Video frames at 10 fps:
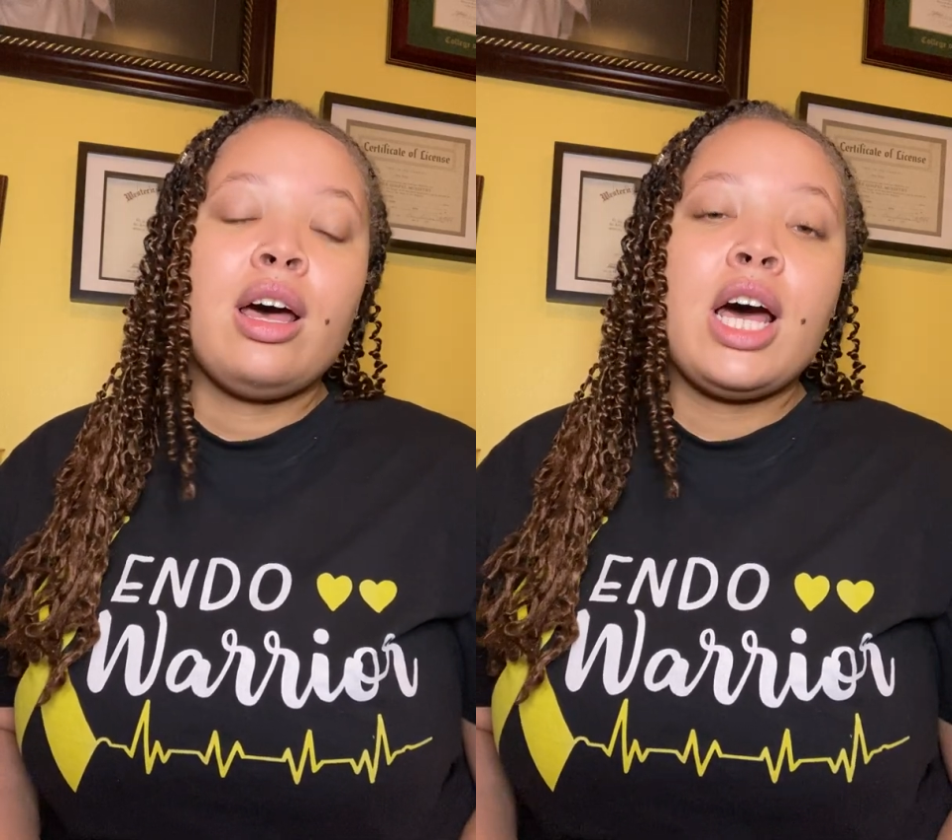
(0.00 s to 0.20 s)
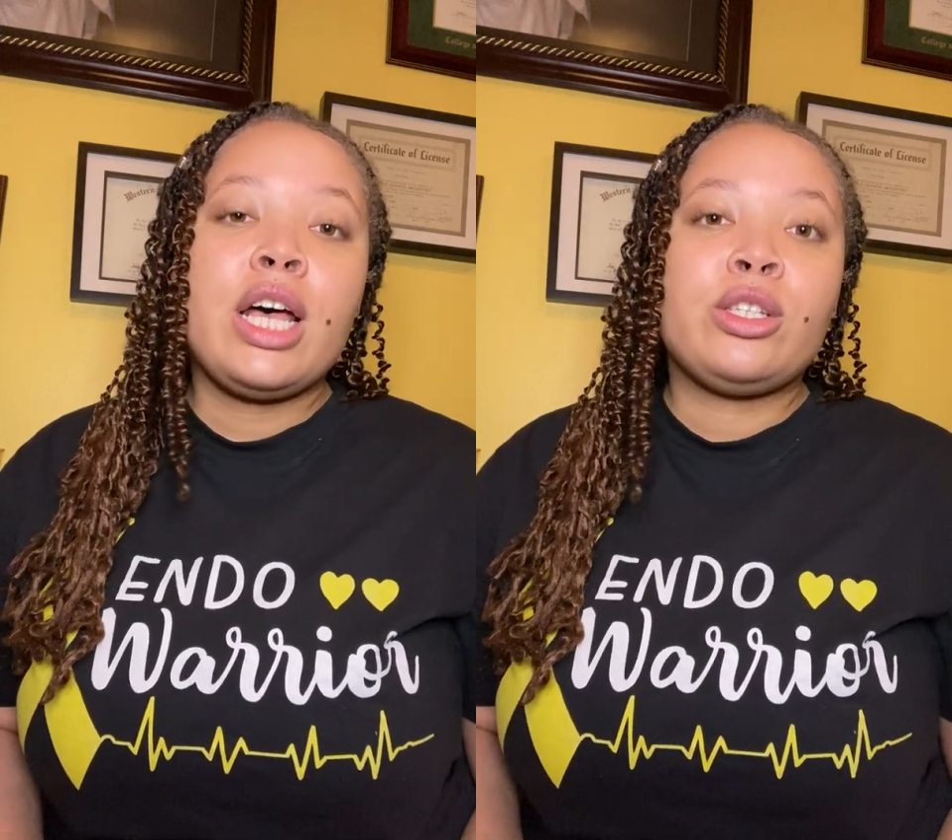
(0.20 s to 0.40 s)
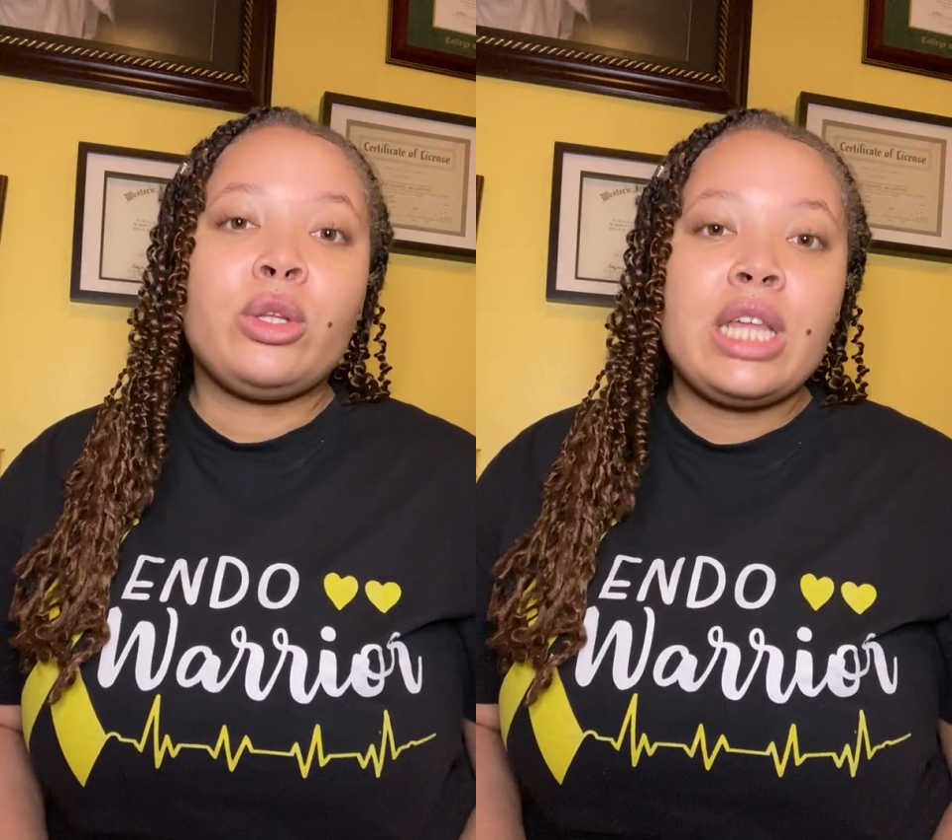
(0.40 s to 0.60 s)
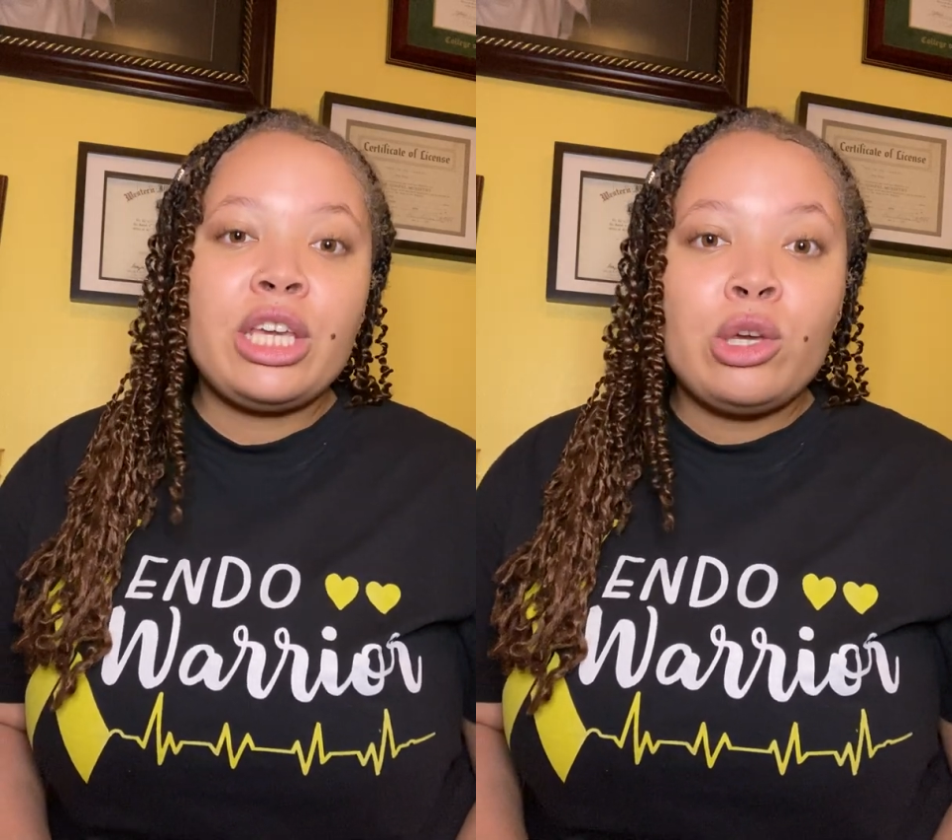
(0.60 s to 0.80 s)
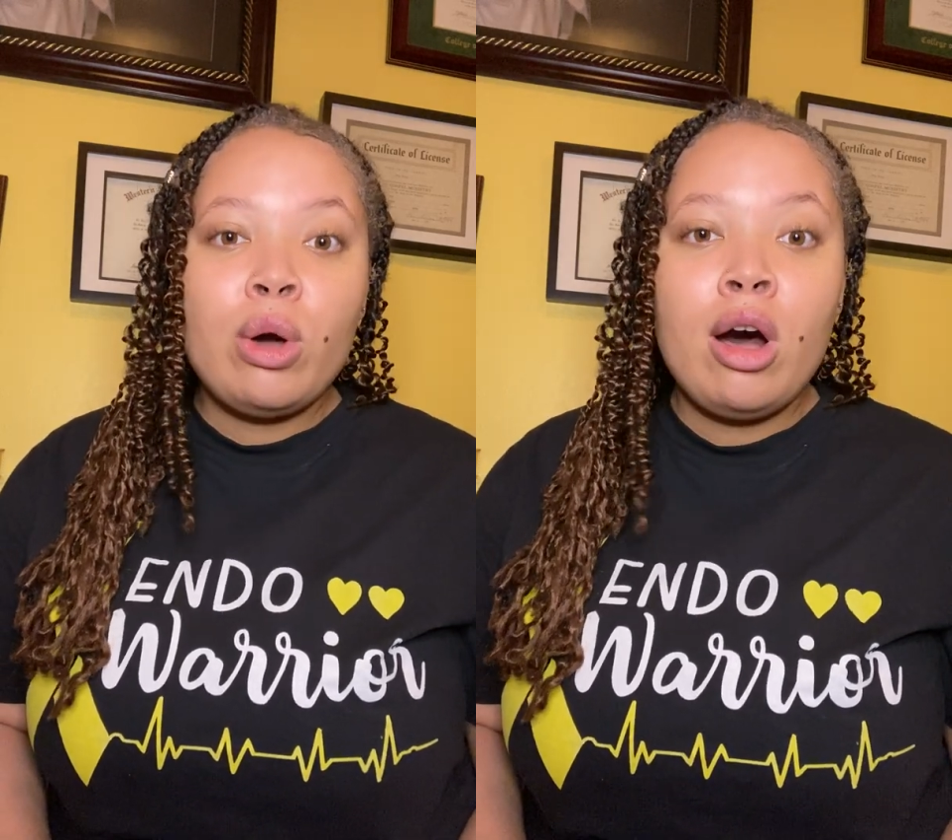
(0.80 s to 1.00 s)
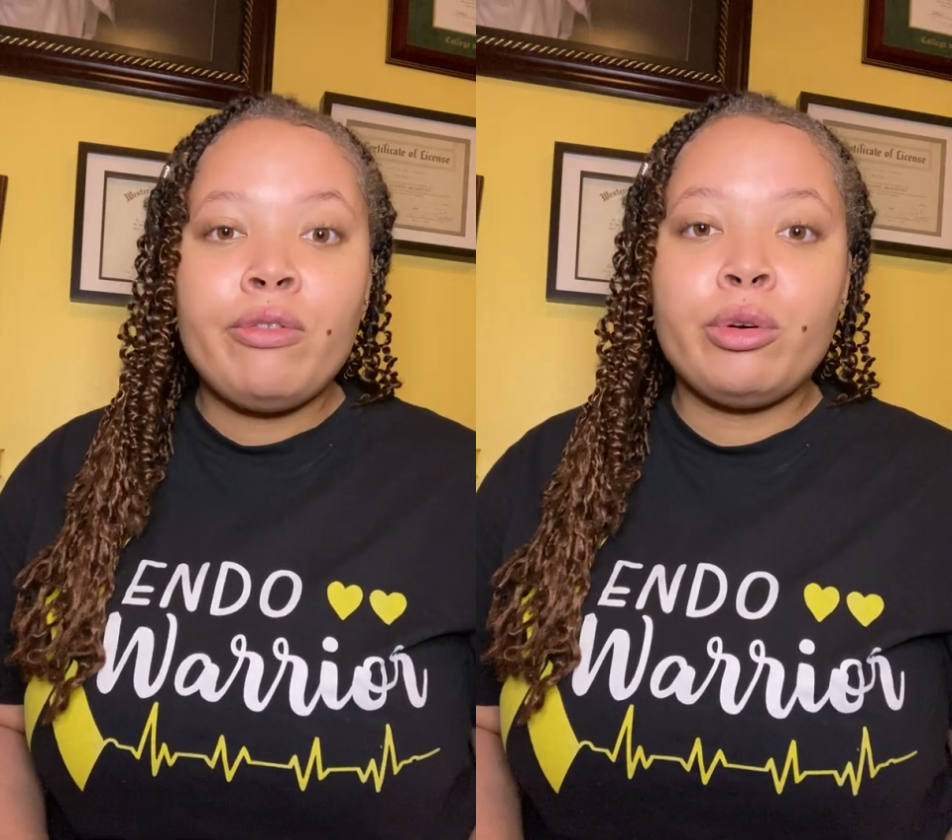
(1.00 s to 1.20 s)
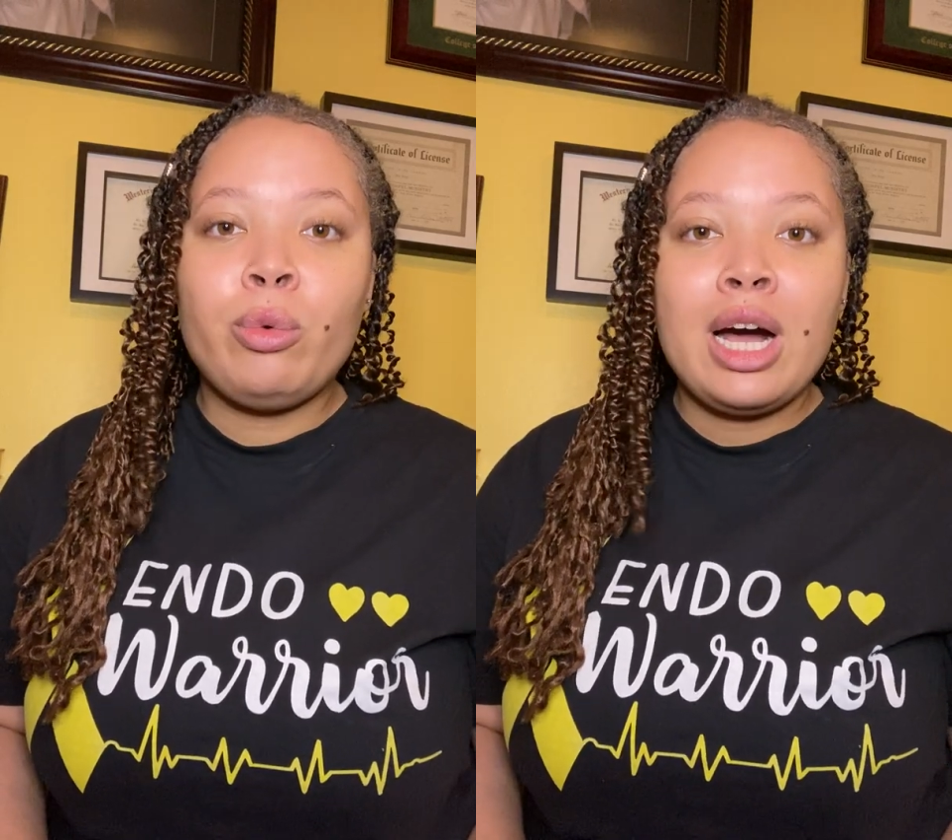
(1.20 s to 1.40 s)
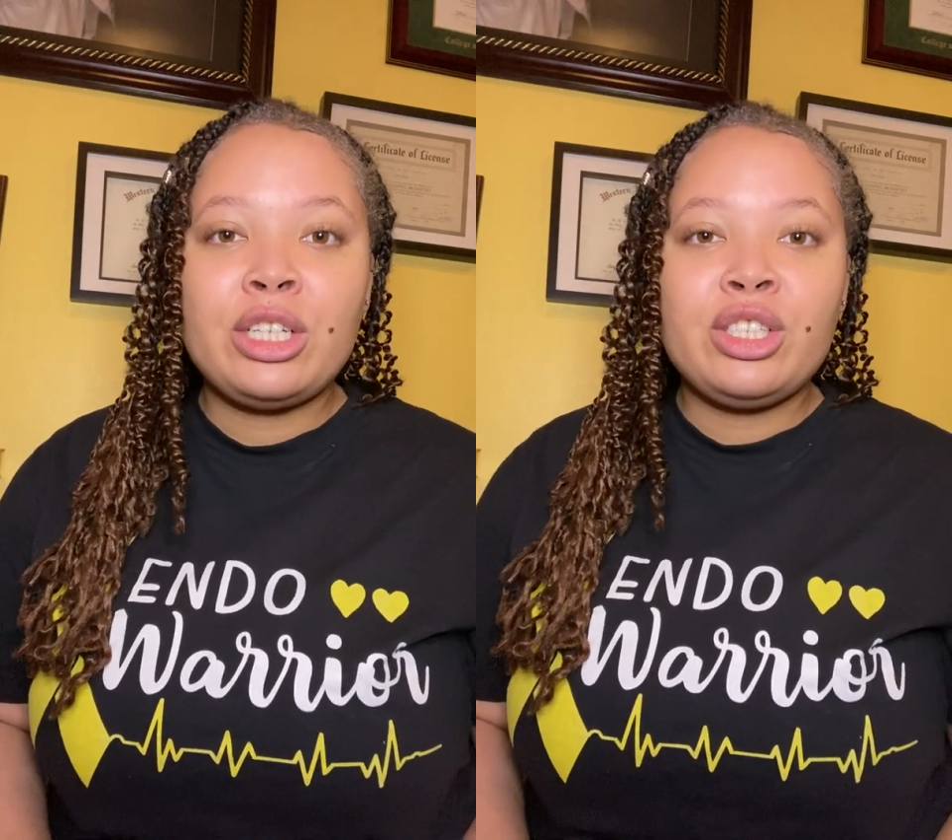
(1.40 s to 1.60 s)
So thank you all for
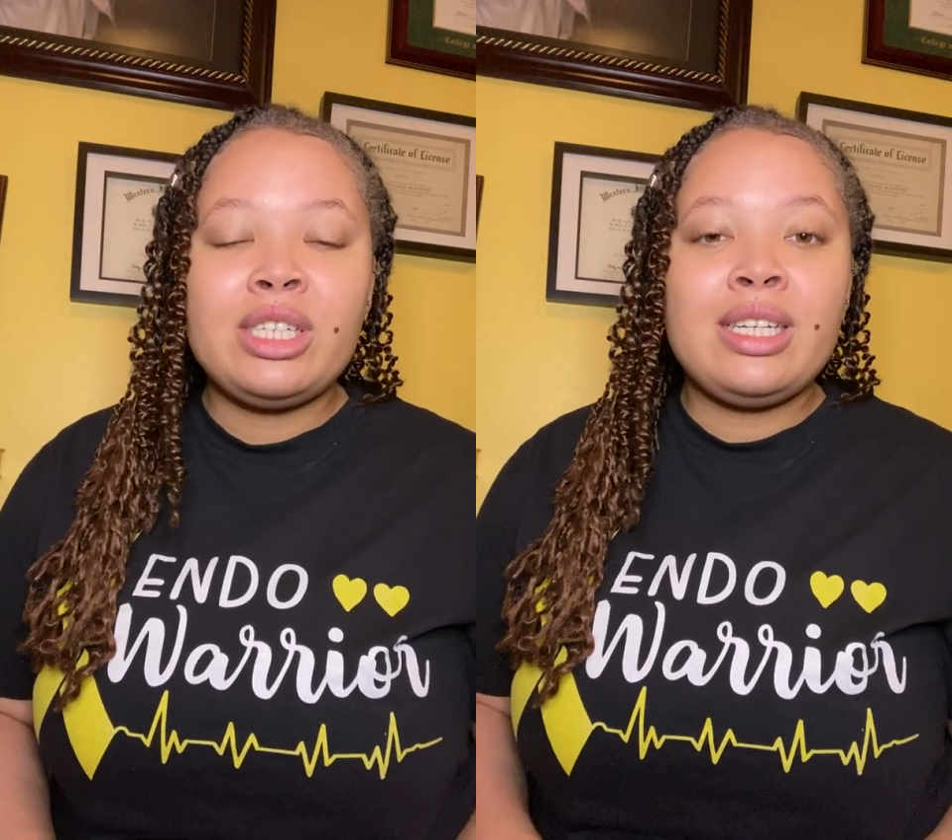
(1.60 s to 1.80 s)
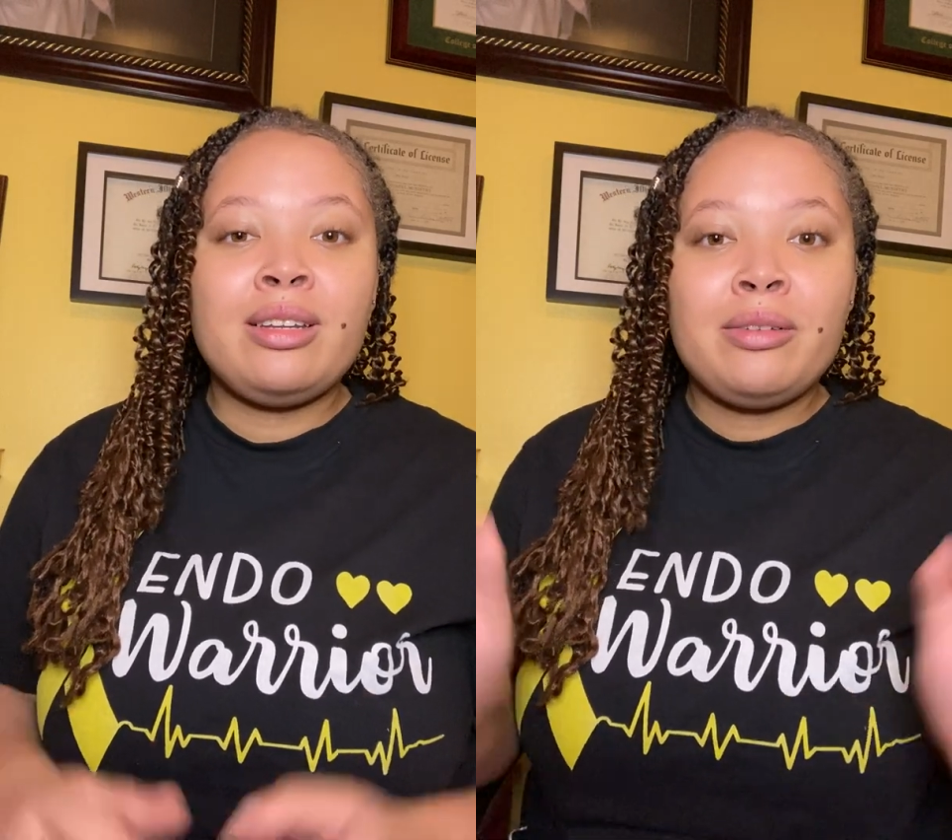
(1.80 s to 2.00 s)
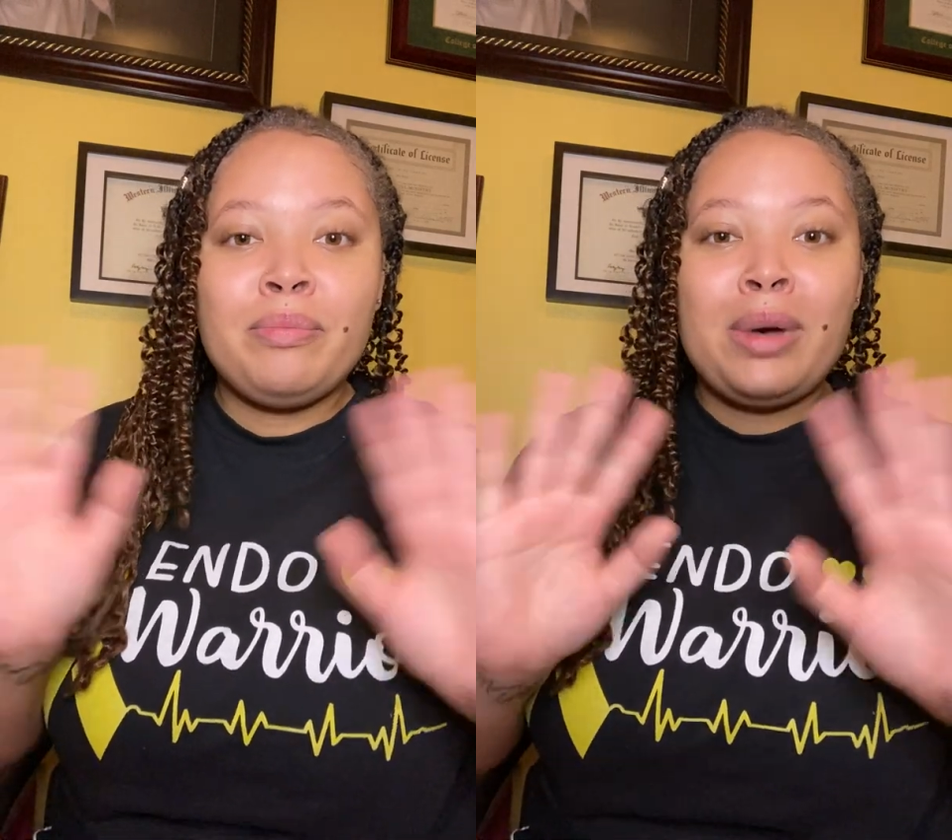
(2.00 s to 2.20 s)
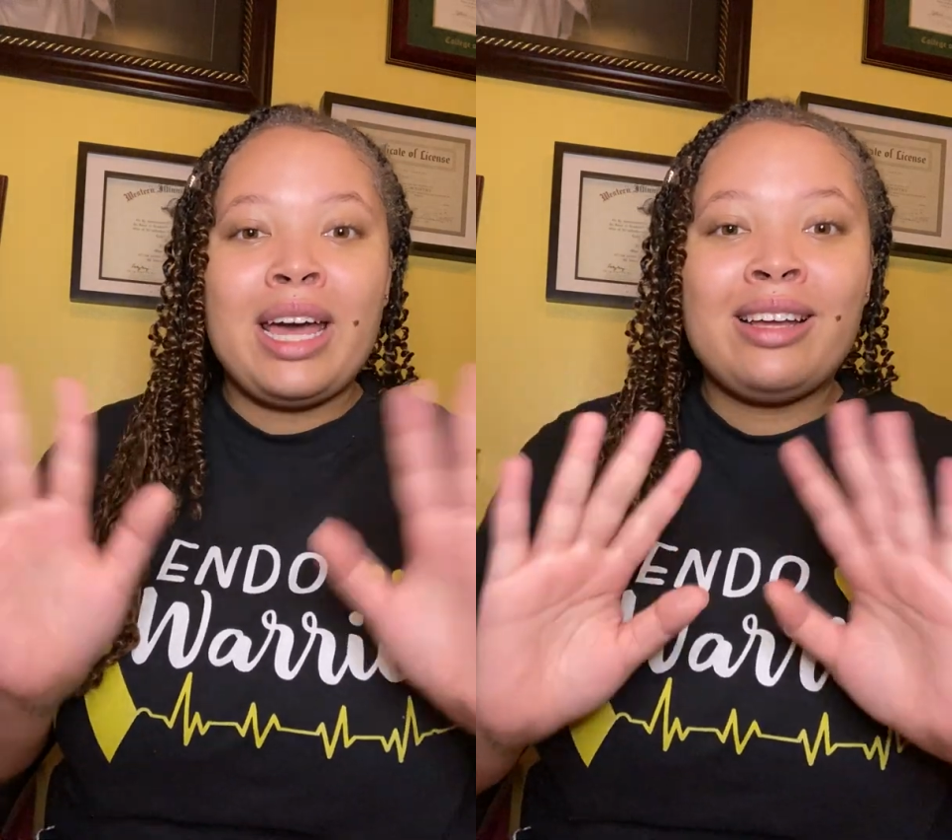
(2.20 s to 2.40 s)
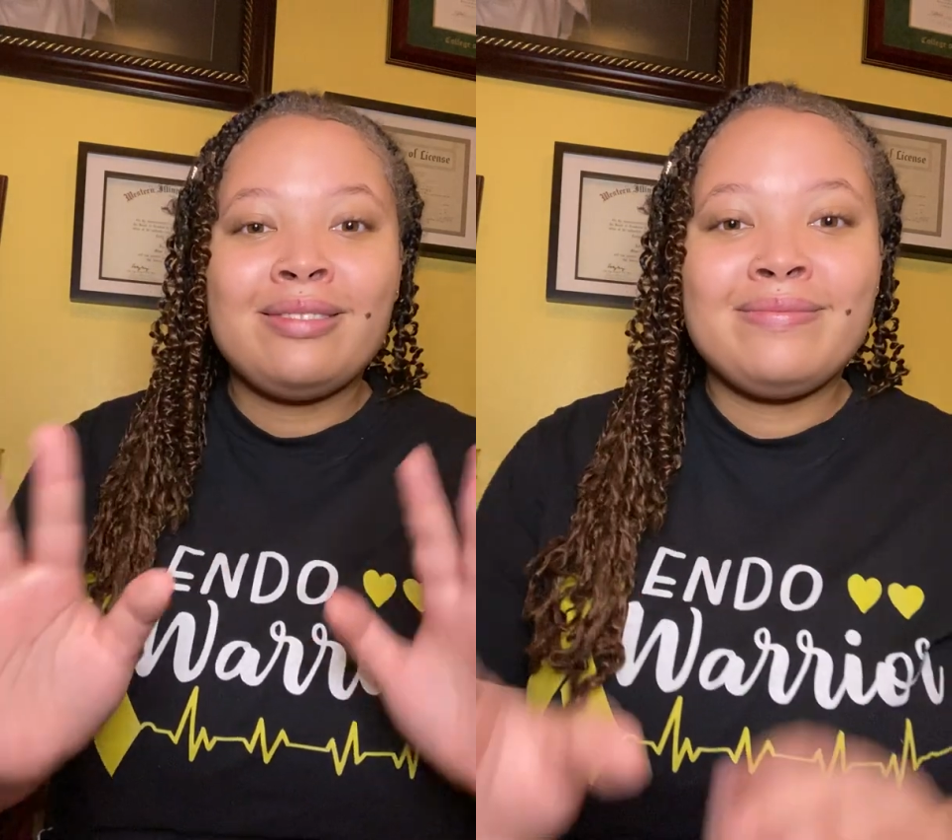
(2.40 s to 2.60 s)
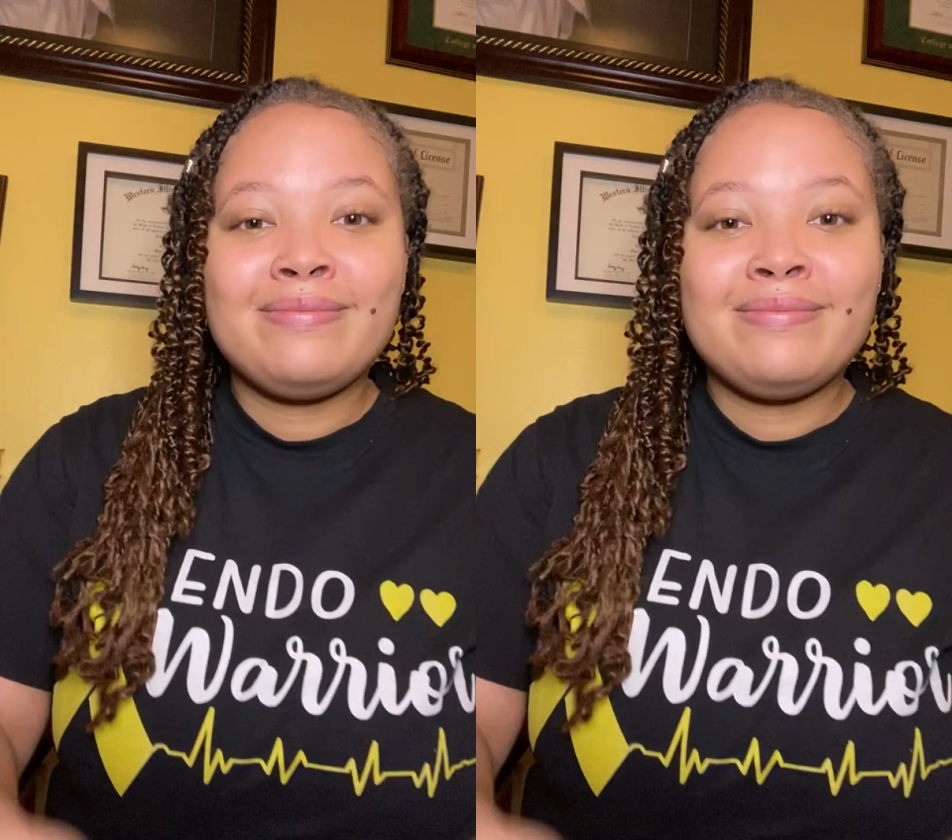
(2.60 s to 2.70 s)
watching. Bye.